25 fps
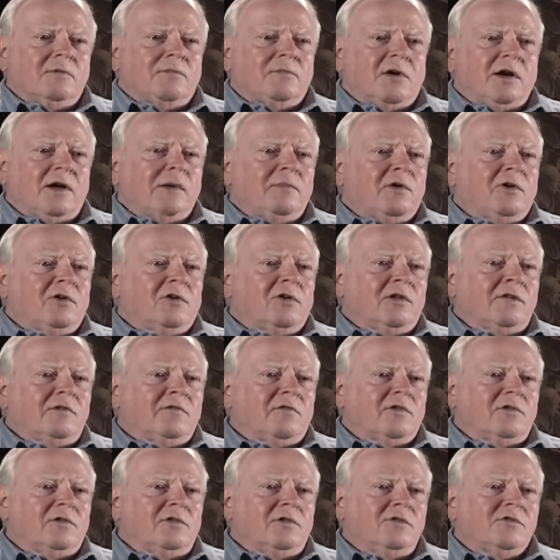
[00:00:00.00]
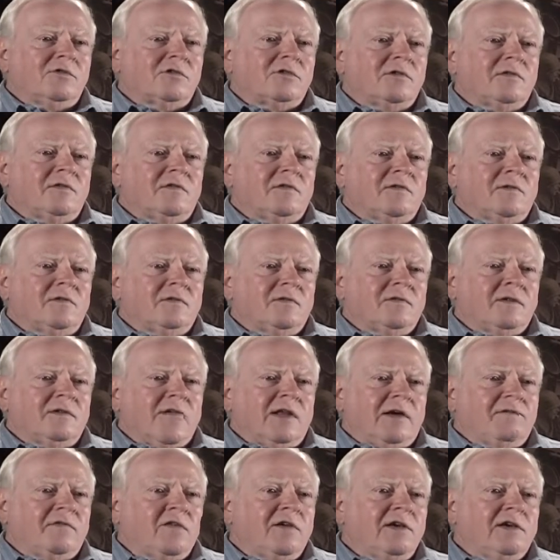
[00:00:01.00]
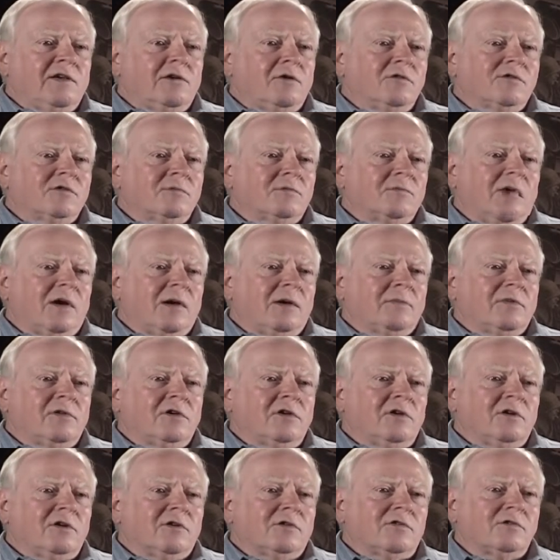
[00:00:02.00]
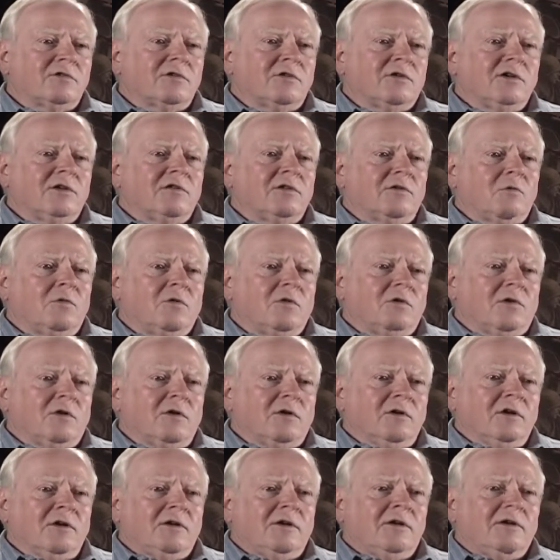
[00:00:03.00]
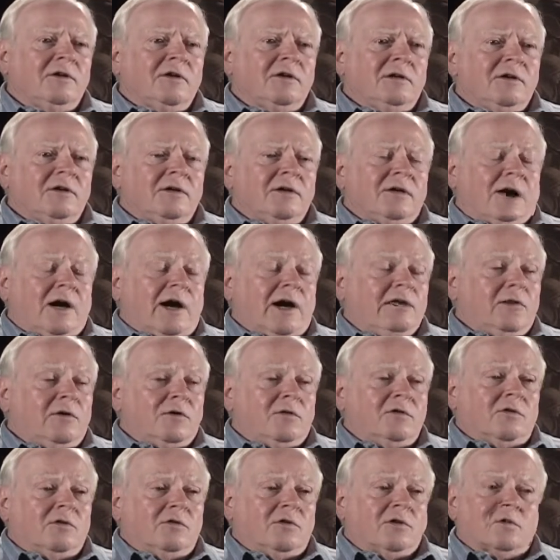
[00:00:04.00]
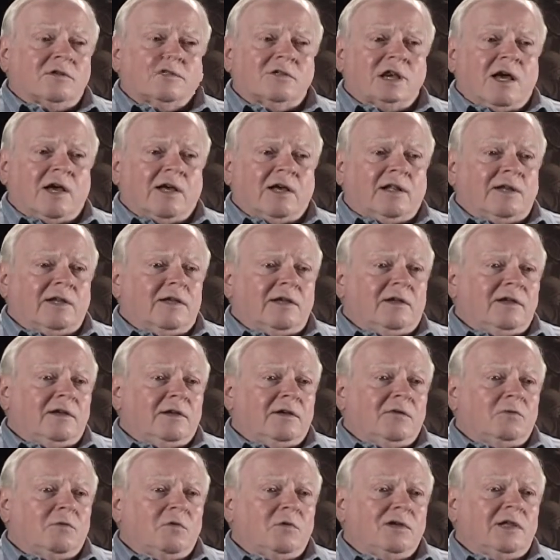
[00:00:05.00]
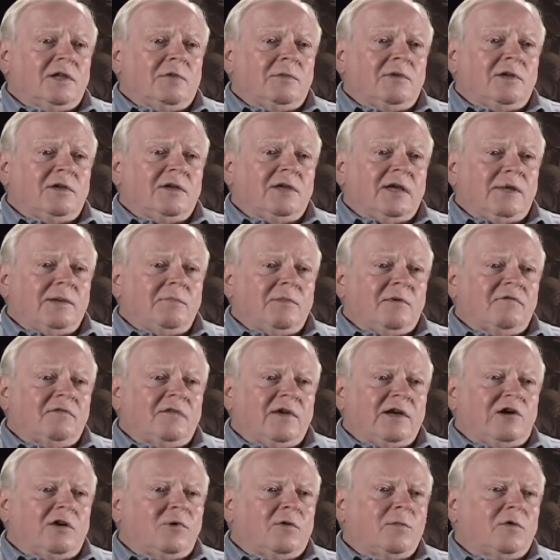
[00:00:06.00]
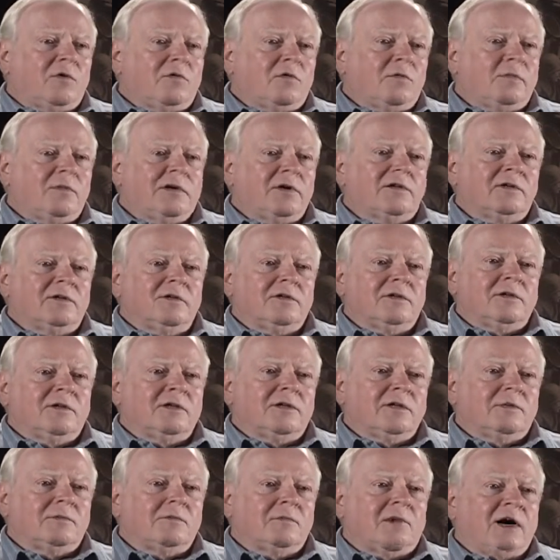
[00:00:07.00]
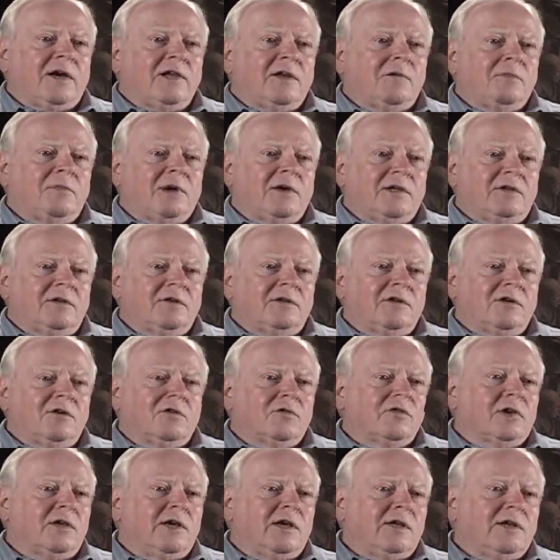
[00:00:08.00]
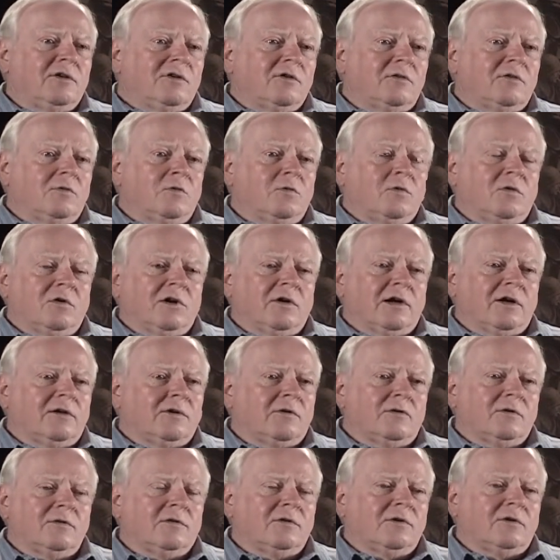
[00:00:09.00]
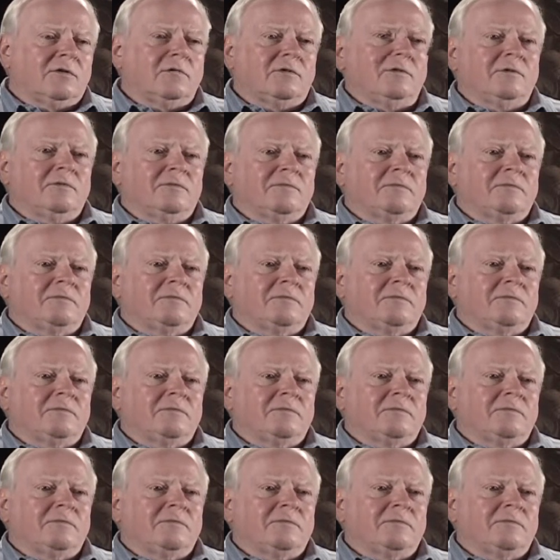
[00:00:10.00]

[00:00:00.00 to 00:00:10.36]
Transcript: primarily for the use of navigators and bombardiers during the war. I don't know exactly when they became available, but it might have been near the end of the war, I don't know.